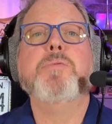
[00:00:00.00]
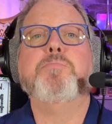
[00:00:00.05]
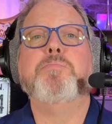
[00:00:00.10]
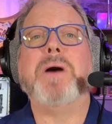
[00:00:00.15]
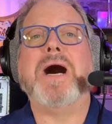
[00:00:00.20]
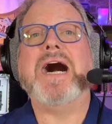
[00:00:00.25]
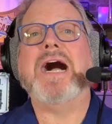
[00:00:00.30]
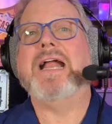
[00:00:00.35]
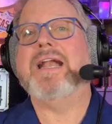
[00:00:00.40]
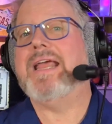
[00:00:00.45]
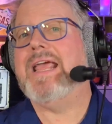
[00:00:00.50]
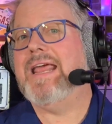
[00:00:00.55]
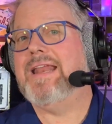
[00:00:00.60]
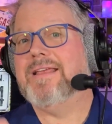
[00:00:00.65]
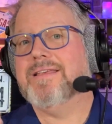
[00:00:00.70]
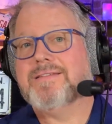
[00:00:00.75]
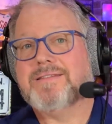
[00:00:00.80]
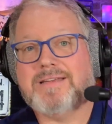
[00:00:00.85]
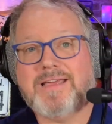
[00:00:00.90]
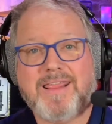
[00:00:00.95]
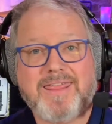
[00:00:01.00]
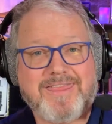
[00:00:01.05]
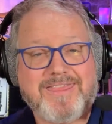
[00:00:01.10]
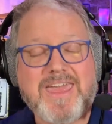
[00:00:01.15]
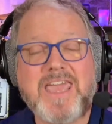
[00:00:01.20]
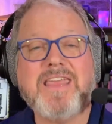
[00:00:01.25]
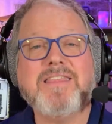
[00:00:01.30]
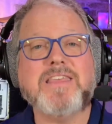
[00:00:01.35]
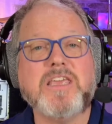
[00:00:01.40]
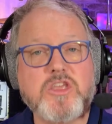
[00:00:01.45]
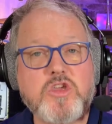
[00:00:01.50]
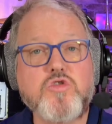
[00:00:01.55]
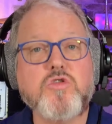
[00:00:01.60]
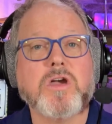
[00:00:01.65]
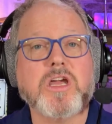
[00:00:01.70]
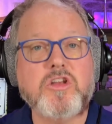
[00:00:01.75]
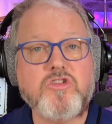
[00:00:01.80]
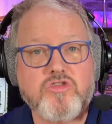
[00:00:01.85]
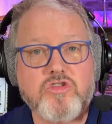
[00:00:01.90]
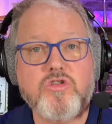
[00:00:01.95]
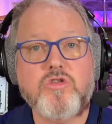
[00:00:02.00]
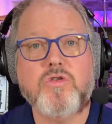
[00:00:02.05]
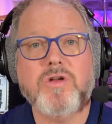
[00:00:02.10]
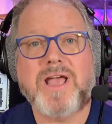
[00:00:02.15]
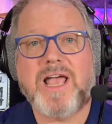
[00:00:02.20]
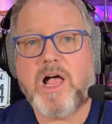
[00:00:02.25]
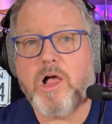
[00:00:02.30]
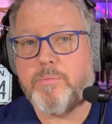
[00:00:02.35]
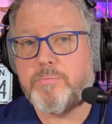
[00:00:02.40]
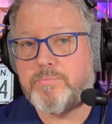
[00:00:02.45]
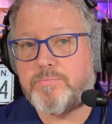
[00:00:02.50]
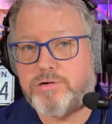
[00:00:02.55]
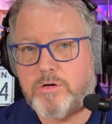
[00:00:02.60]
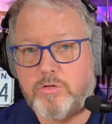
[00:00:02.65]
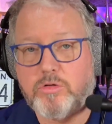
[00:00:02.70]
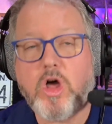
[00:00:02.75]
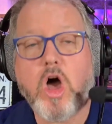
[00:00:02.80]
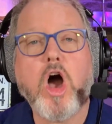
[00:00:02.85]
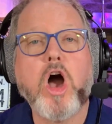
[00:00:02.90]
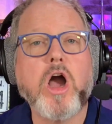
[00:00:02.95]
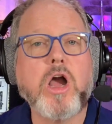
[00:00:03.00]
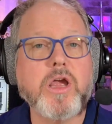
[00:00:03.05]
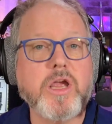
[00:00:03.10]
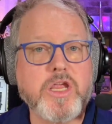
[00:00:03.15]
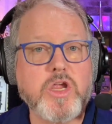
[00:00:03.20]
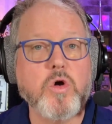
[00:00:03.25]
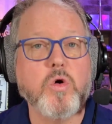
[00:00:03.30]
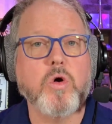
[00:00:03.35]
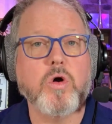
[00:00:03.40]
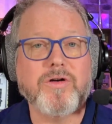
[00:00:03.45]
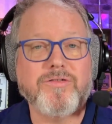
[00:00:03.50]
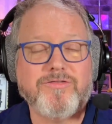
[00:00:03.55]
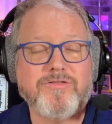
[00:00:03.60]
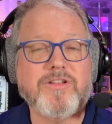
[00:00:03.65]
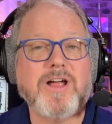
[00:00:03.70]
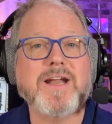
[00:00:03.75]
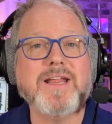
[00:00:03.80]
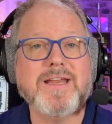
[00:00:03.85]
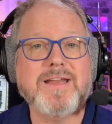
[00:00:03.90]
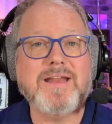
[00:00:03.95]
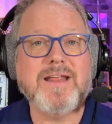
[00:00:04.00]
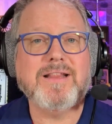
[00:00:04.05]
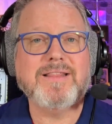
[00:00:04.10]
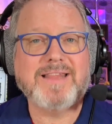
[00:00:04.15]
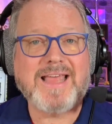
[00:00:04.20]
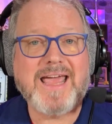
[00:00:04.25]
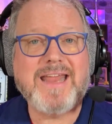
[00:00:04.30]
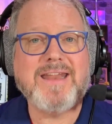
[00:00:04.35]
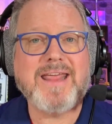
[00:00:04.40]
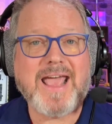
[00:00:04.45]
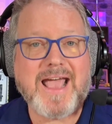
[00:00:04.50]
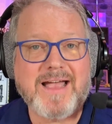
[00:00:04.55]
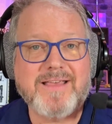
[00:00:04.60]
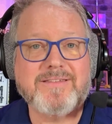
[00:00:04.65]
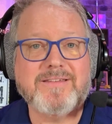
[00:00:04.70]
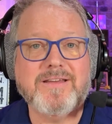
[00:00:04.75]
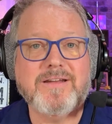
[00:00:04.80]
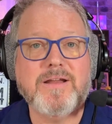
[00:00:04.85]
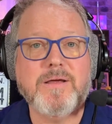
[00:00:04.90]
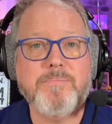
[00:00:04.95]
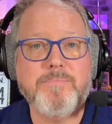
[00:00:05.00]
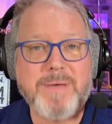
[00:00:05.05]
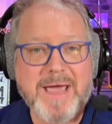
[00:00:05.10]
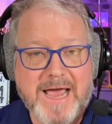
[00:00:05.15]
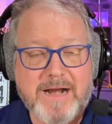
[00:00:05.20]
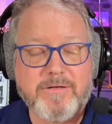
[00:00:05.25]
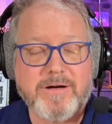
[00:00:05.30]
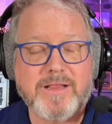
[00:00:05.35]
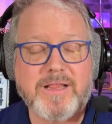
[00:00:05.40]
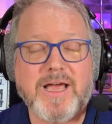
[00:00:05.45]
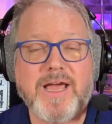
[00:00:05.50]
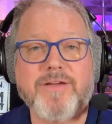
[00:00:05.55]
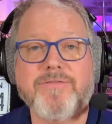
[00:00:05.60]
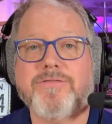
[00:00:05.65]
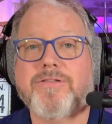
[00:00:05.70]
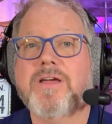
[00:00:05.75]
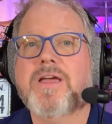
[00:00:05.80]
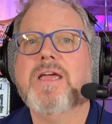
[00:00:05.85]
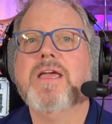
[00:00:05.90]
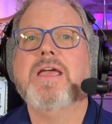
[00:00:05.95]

but it is a thing that you can do to help prolong your flooded lead acid battery life.